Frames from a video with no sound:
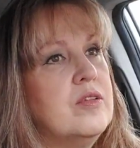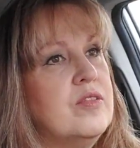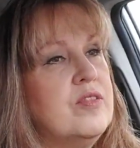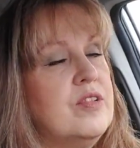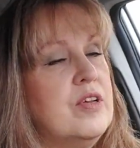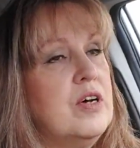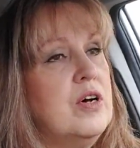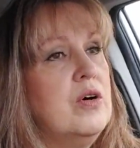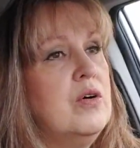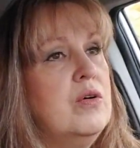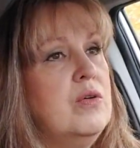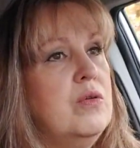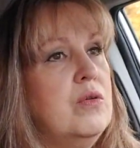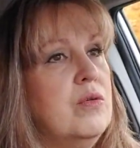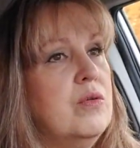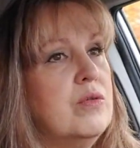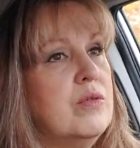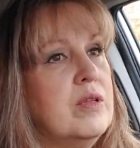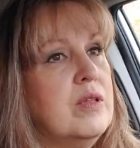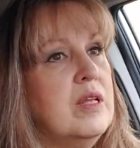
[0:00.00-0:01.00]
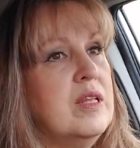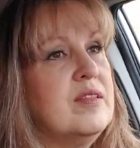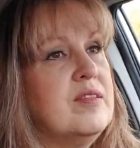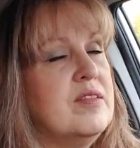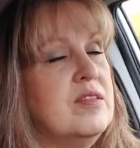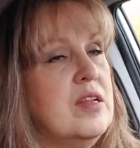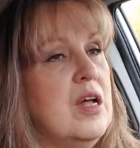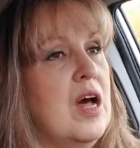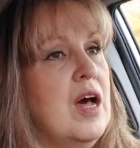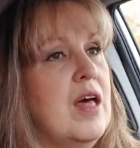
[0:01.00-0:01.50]
So it's
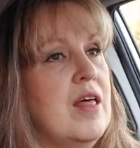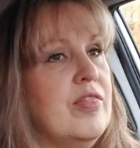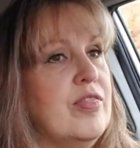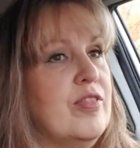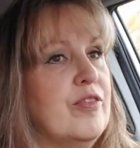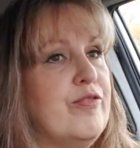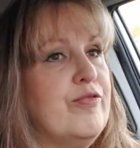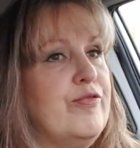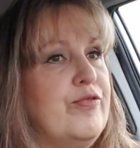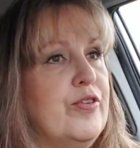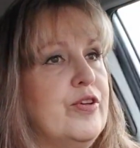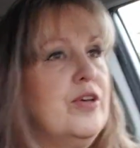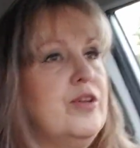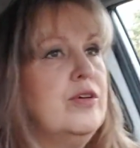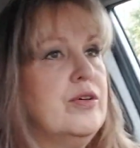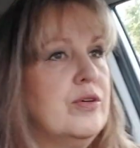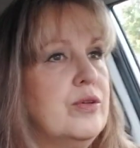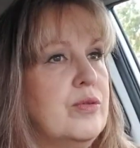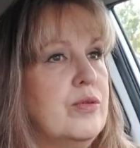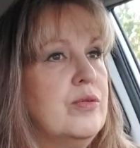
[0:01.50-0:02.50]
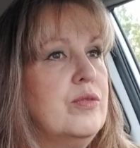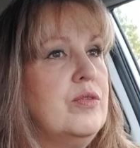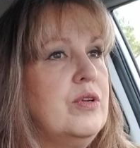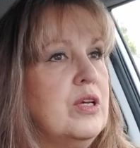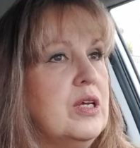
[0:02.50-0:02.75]
not the food.